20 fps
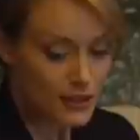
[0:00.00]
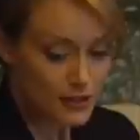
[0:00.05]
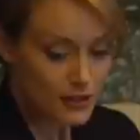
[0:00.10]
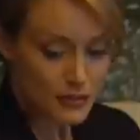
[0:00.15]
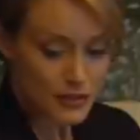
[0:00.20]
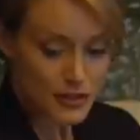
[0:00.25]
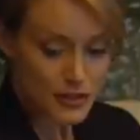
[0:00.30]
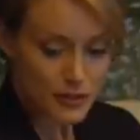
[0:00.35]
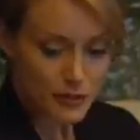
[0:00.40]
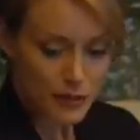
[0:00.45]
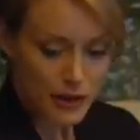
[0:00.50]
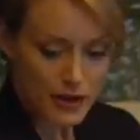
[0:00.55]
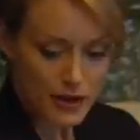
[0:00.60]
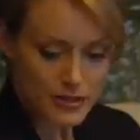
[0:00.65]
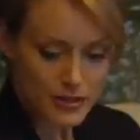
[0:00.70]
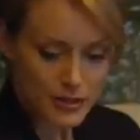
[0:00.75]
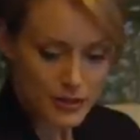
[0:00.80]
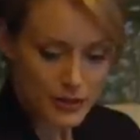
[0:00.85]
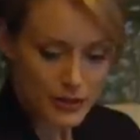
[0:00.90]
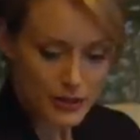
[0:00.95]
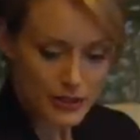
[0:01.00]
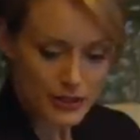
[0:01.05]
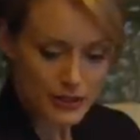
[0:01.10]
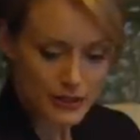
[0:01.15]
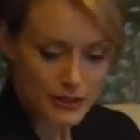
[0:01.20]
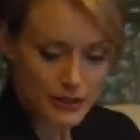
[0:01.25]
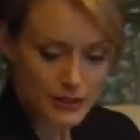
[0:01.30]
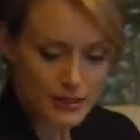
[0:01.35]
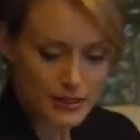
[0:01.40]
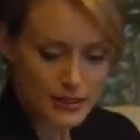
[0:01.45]
You'd be surprised how quickly
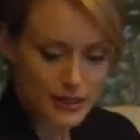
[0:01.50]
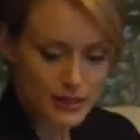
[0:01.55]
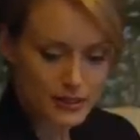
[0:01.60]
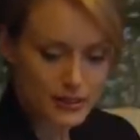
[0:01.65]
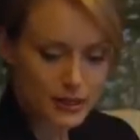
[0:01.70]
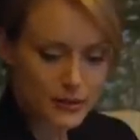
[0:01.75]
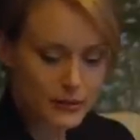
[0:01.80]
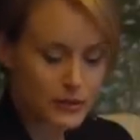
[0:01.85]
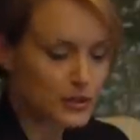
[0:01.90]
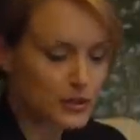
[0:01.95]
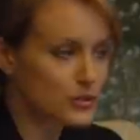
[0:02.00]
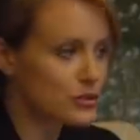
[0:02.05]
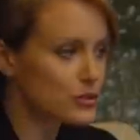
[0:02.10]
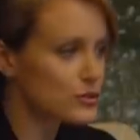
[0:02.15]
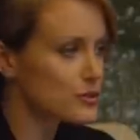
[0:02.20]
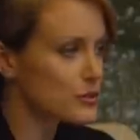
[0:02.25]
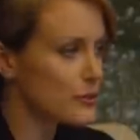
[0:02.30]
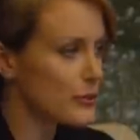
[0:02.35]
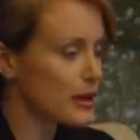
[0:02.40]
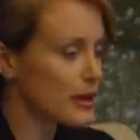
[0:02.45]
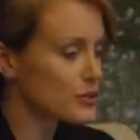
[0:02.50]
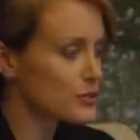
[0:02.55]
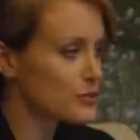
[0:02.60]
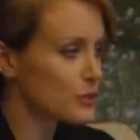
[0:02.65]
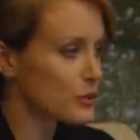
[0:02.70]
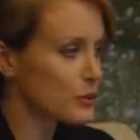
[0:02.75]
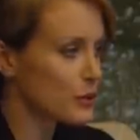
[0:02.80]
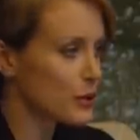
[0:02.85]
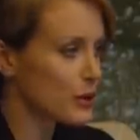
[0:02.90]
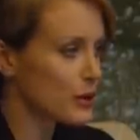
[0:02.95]
things get done when you do some
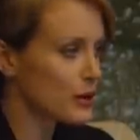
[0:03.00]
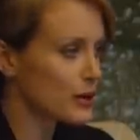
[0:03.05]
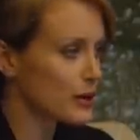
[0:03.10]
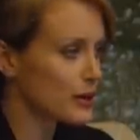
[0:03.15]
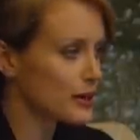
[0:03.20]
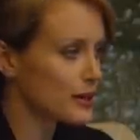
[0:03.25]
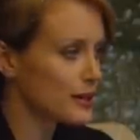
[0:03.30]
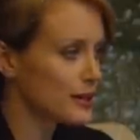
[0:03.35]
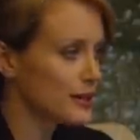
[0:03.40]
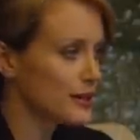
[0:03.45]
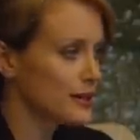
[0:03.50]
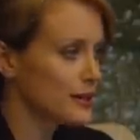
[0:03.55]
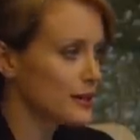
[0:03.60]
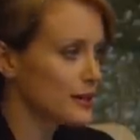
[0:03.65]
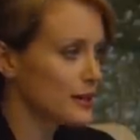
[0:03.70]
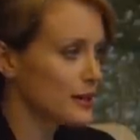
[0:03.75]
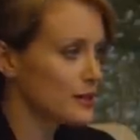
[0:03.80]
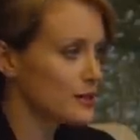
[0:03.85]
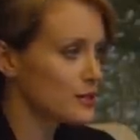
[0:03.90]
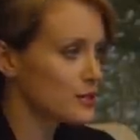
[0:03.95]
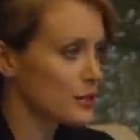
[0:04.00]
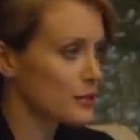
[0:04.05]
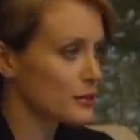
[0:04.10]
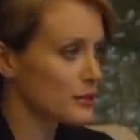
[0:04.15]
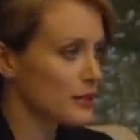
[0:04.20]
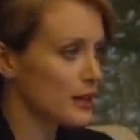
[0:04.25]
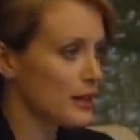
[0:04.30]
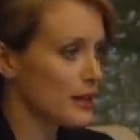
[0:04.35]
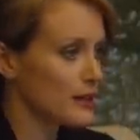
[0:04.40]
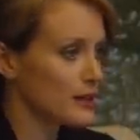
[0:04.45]
actual work and don't
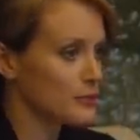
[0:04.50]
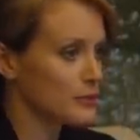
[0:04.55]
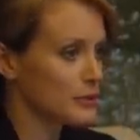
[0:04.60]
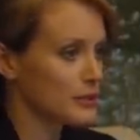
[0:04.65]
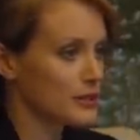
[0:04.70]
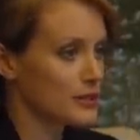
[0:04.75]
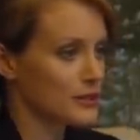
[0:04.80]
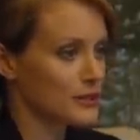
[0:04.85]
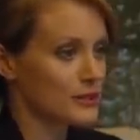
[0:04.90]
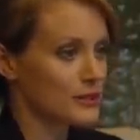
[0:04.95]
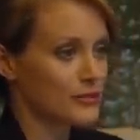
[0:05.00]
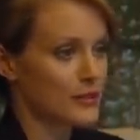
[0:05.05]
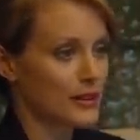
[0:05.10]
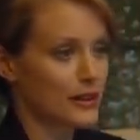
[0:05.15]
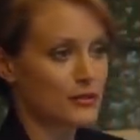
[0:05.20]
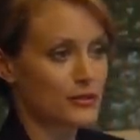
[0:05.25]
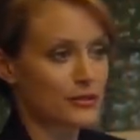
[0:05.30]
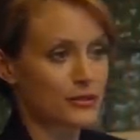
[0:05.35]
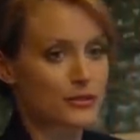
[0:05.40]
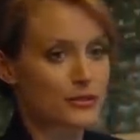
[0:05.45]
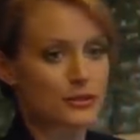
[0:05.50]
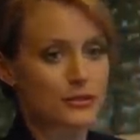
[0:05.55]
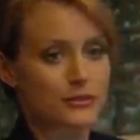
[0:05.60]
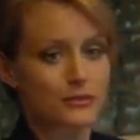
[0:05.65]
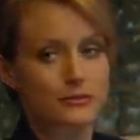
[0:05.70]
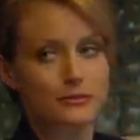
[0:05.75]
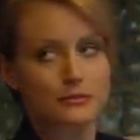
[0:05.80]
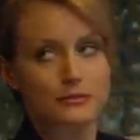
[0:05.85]
rely on political favors.